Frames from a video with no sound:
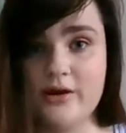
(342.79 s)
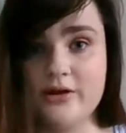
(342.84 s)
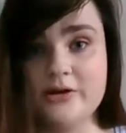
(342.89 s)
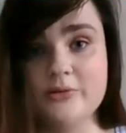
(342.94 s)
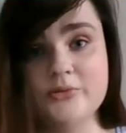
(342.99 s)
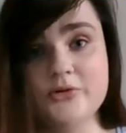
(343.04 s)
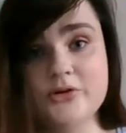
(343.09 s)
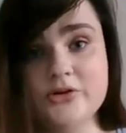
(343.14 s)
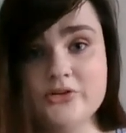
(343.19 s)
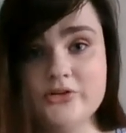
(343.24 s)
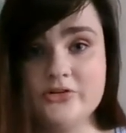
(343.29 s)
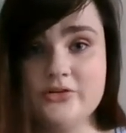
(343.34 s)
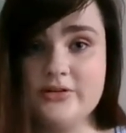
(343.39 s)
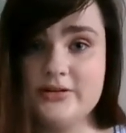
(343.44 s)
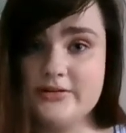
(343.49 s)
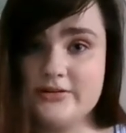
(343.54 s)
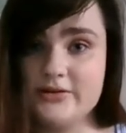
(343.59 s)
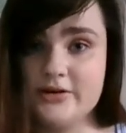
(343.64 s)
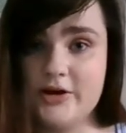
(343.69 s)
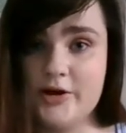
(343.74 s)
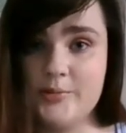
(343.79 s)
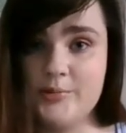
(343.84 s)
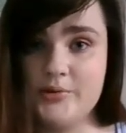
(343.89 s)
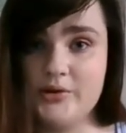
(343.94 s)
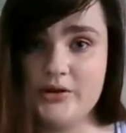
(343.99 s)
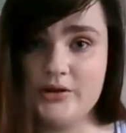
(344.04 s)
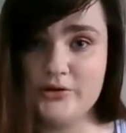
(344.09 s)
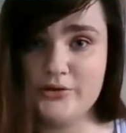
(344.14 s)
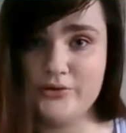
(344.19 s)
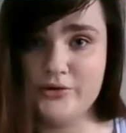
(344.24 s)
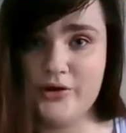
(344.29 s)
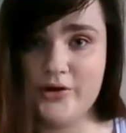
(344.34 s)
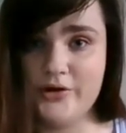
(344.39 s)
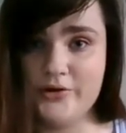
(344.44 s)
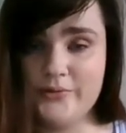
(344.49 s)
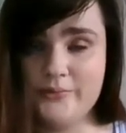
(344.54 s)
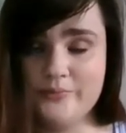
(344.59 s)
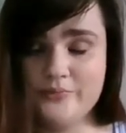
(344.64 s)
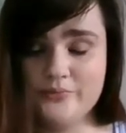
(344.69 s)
And I'm going to just list a couple here now.